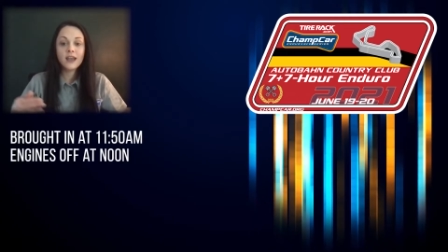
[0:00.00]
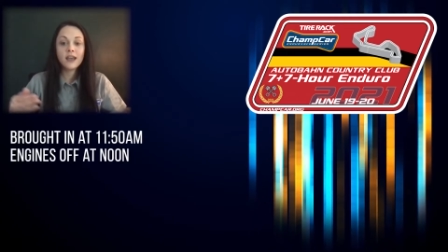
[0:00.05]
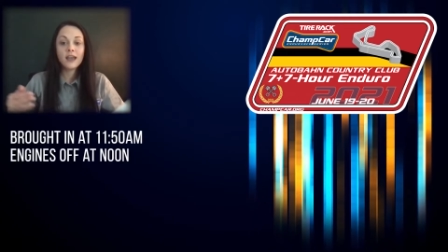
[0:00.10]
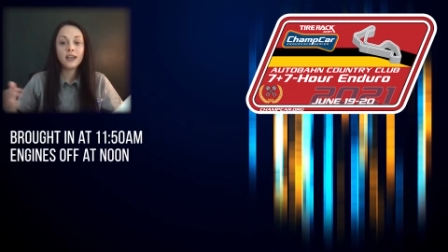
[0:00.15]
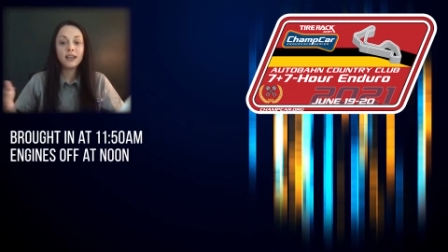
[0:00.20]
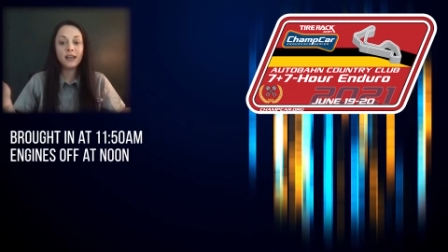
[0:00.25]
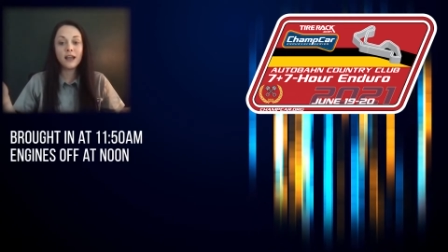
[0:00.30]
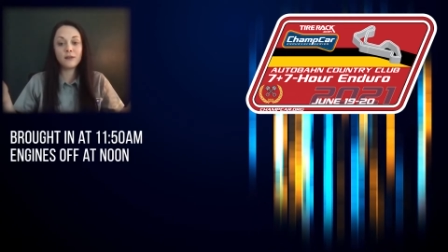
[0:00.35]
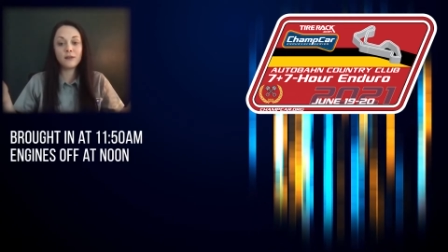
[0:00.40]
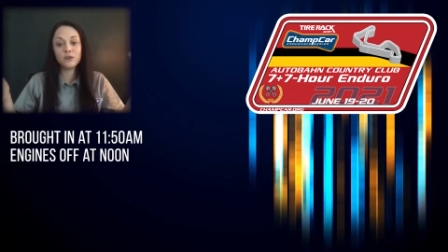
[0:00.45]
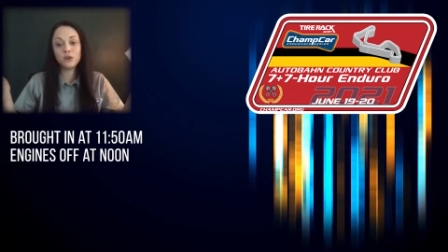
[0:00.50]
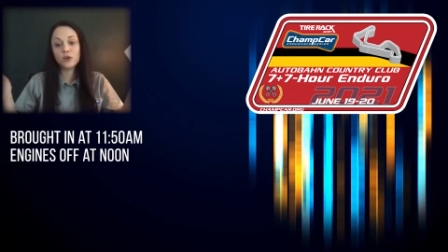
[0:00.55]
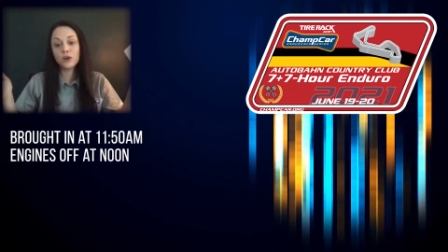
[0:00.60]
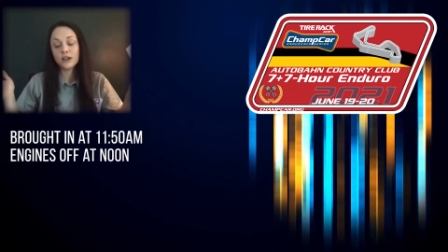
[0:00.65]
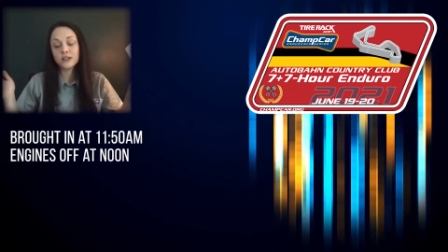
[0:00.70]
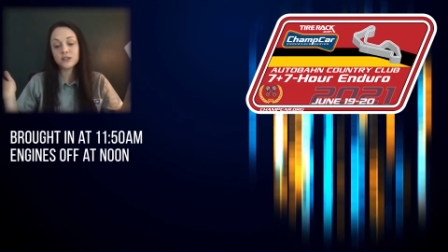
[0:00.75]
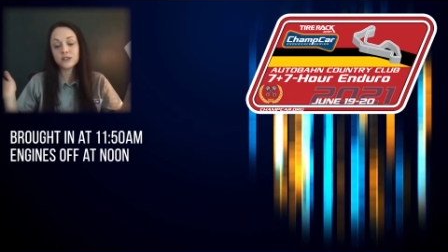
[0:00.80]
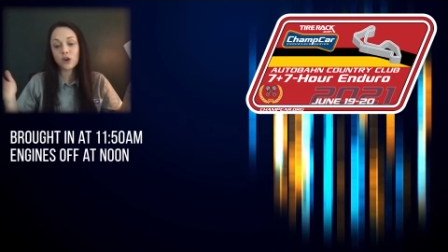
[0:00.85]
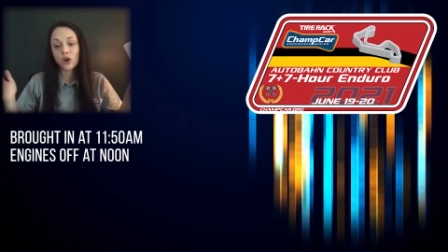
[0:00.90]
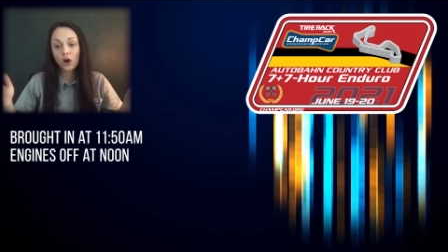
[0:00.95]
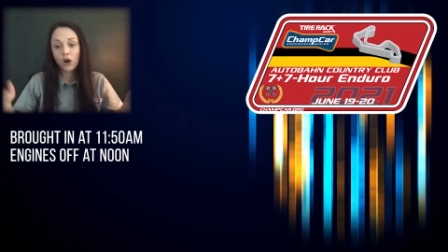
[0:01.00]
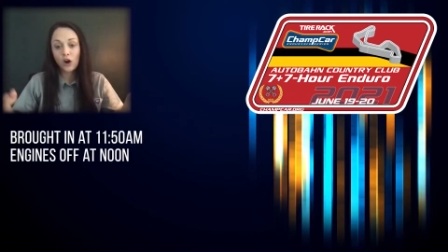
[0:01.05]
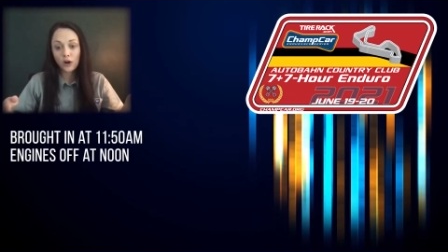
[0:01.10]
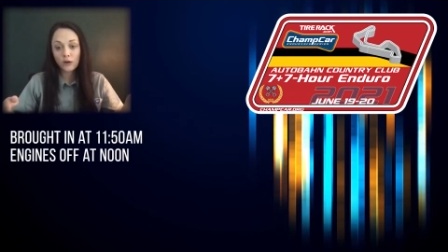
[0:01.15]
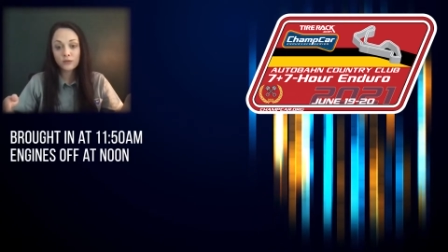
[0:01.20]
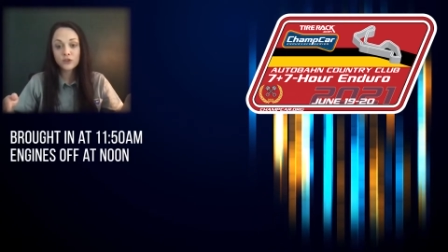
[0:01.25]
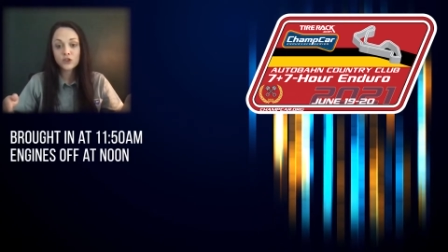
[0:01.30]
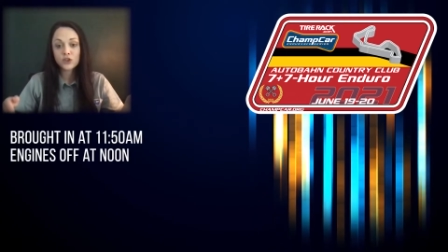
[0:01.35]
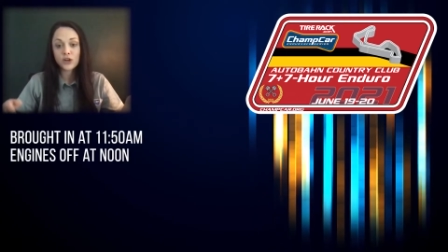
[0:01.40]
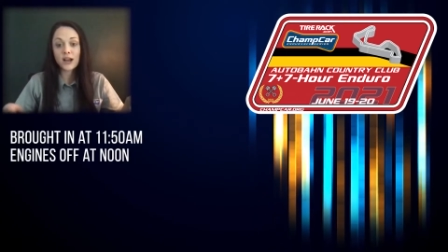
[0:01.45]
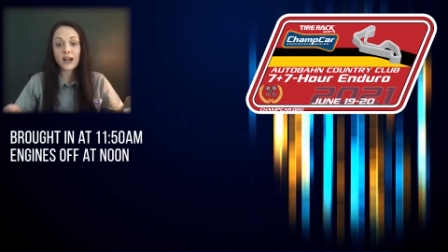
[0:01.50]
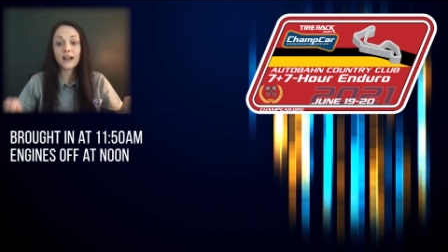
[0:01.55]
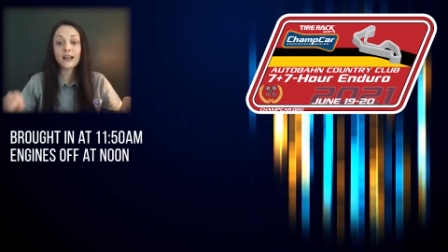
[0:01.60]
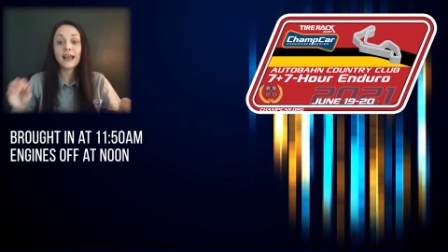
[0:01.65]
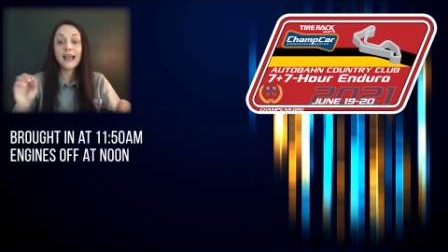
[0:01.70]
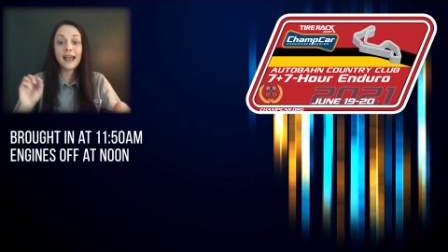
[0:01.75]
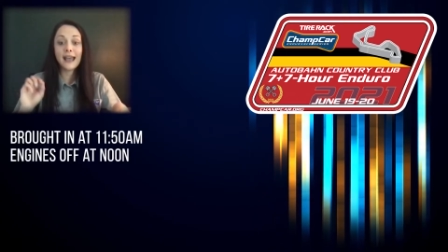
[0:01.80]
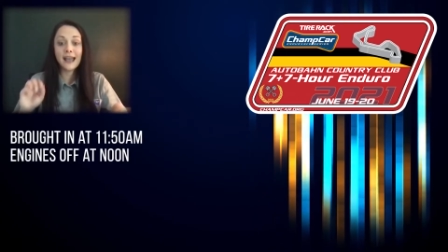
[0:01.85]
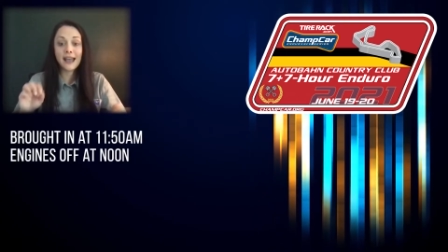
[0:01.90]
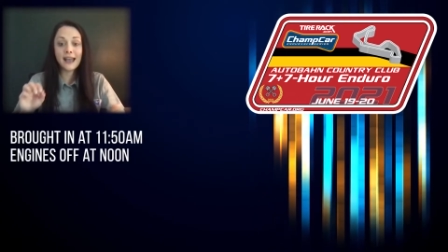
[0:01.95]
and have you guys off track
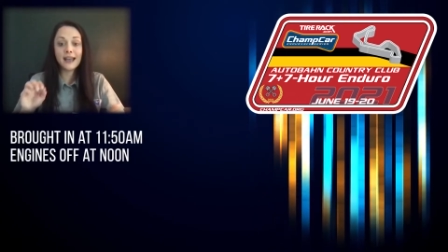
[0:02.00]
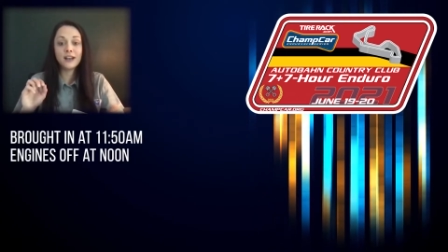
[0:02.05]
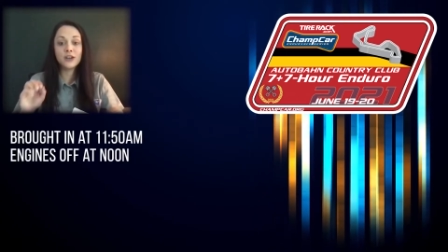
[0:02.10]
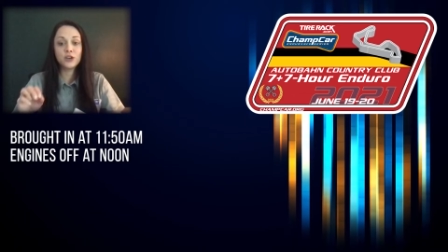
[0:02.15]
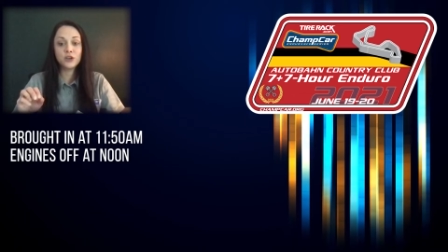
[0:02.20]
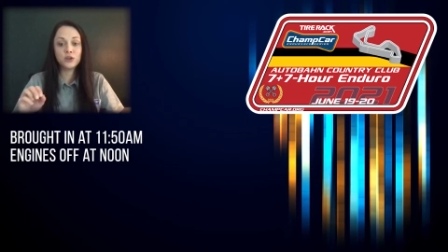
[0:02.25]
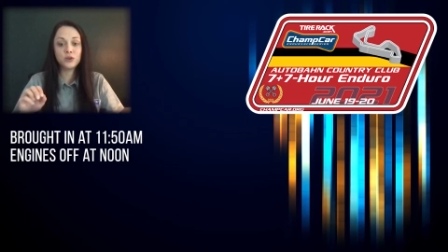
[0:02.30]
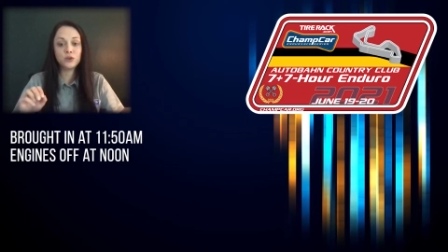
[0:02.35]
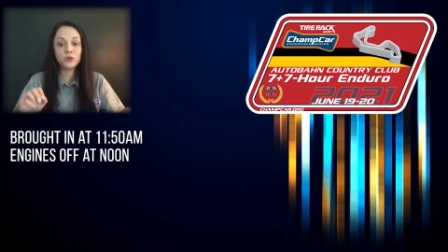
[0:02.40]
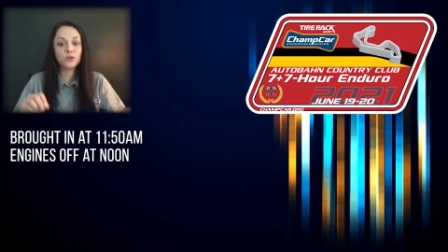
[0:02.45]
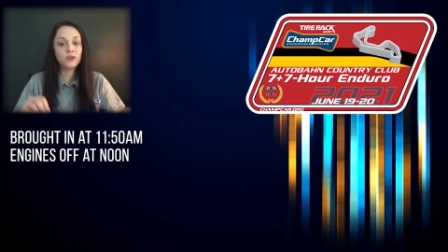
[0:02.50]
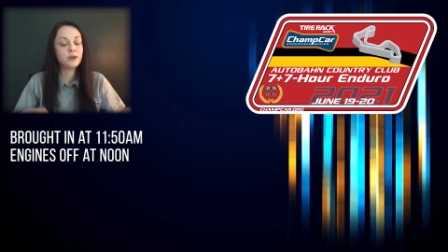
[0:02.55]
at noon.